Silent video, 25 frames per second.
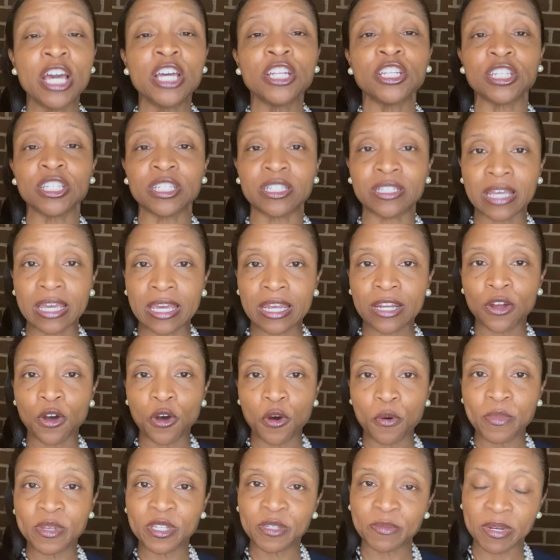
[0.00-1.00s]
to stay at
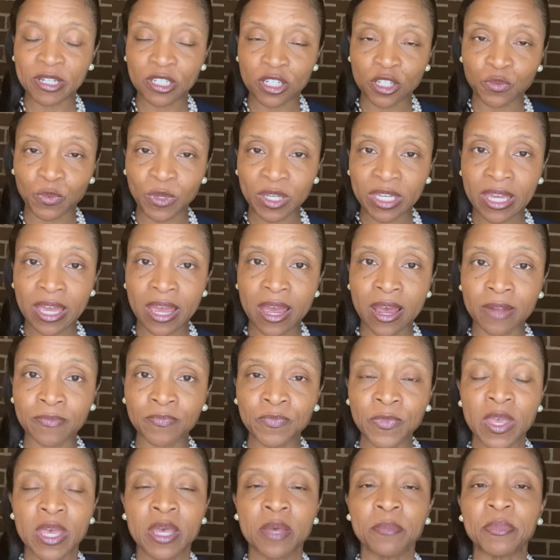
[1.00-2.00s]
home as much as we can,
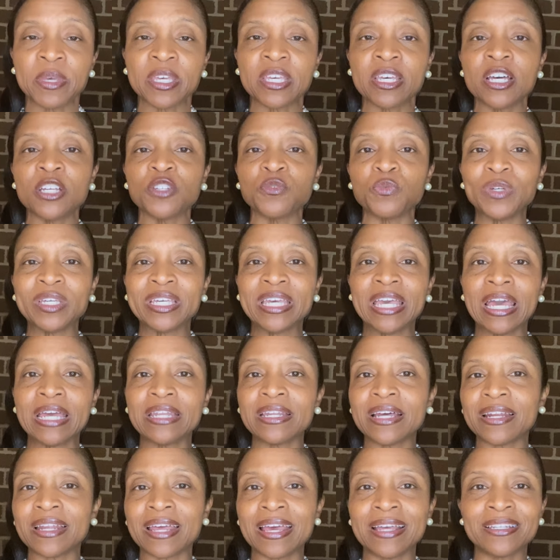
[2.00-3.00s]
because we
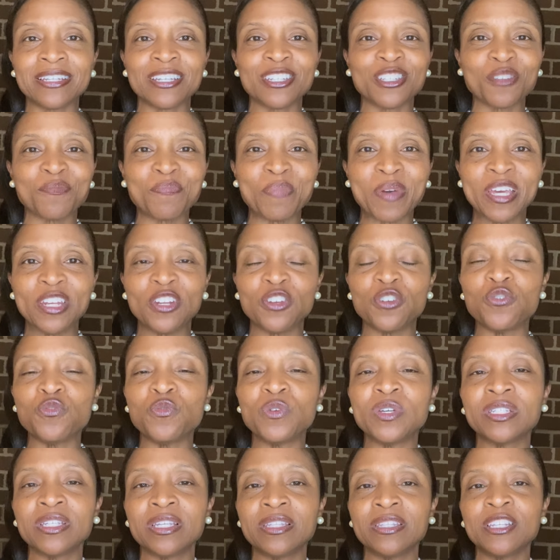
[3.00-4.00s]
cannot anticipate who
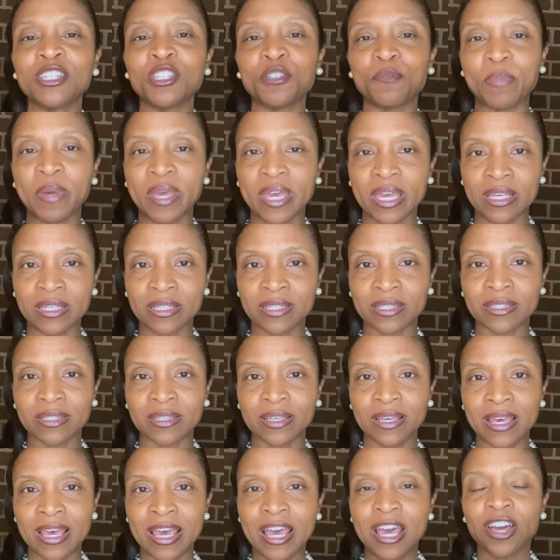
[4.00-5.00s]
is in the space
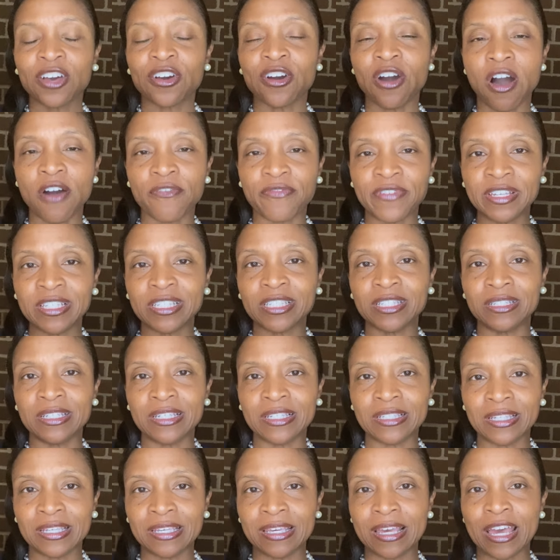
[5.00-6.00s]
coughing,
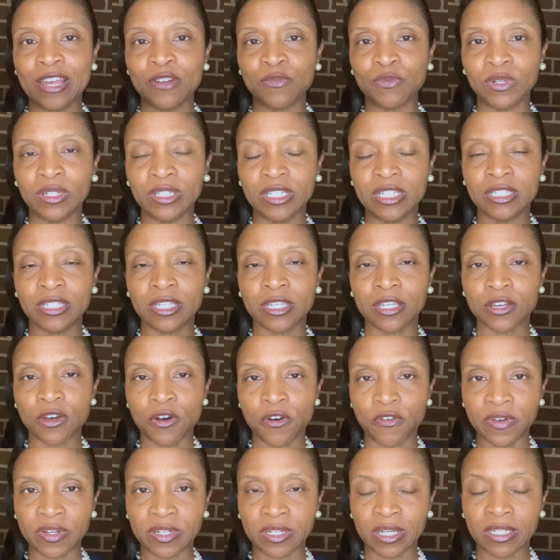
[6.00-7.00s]
sneezing, and releasing
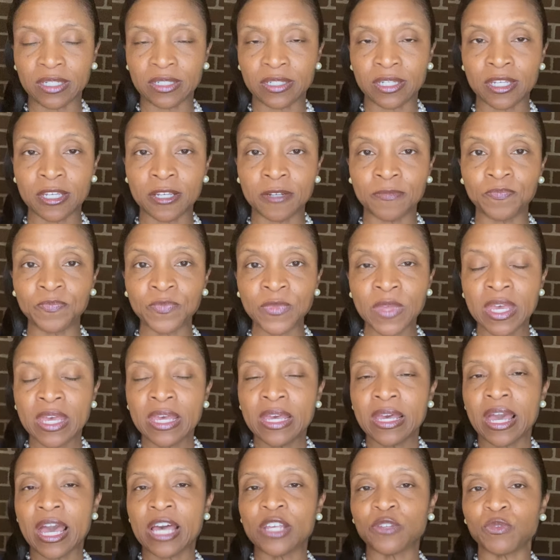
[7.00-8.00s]
COVID-19.
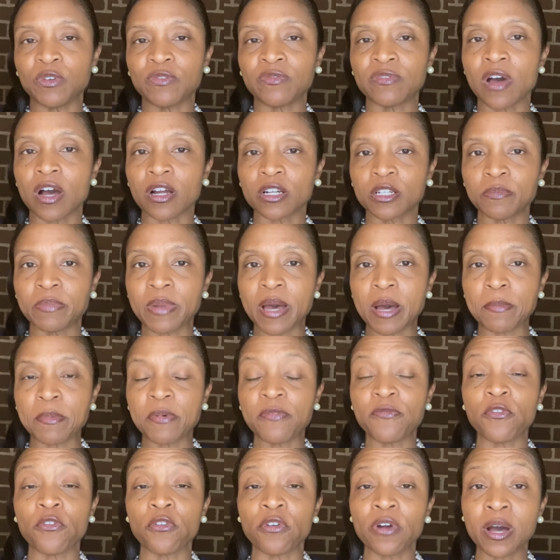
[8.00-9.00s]
As we've talked about
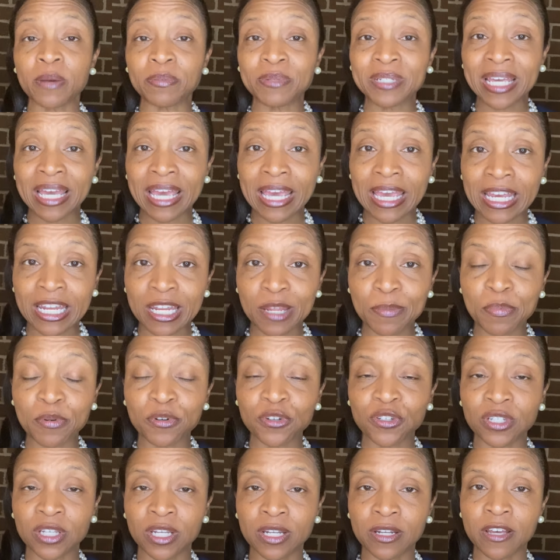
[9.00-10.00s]
before, up to
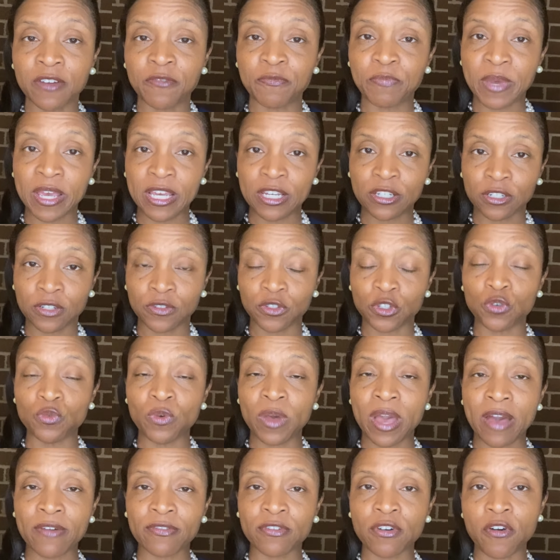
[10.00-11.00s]
80% of patients who
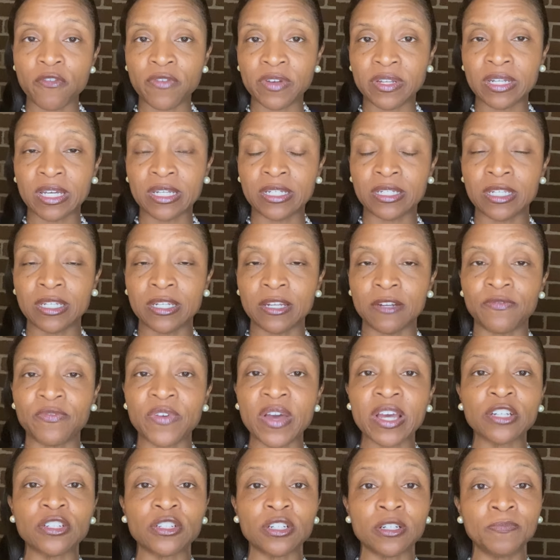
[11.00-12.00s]
have COVID-19
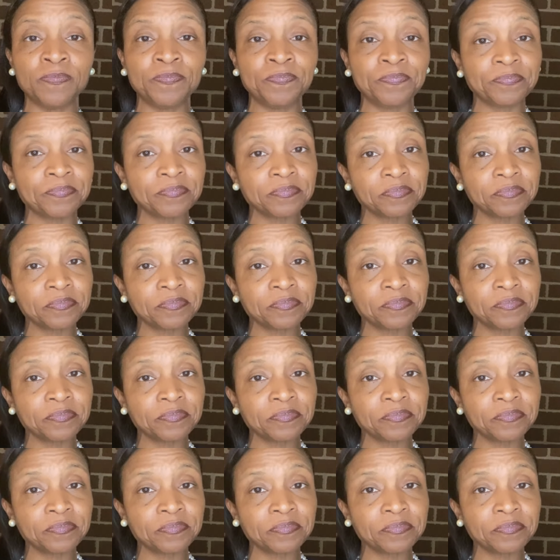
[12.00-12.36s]
infection